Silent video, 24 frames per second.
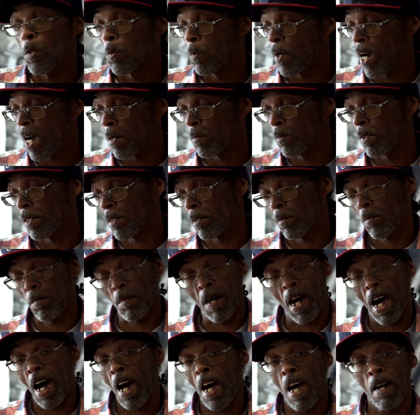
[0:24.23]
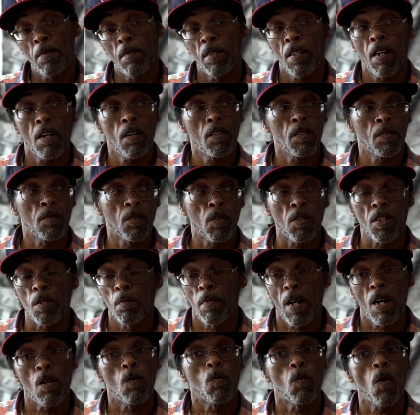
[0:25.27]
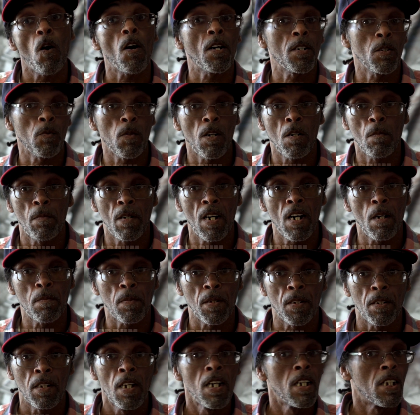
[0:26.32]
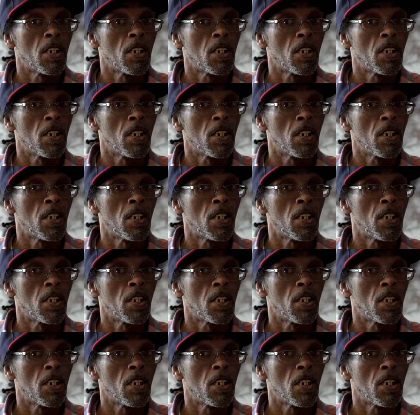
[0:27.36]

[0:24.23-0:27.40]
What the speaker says: What happened when I haven't heard of Chris Brown walking around Bompton?